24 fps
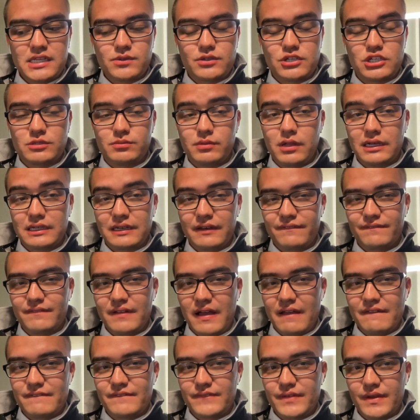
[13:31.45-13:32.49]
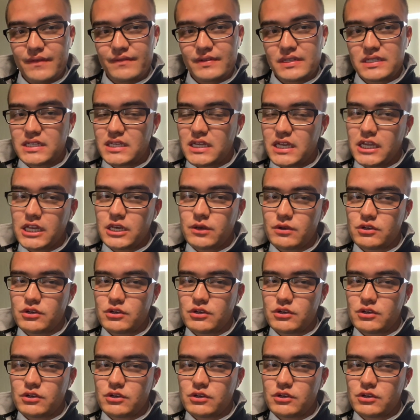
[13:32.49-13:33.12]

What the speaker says: which is blocked at 5:15,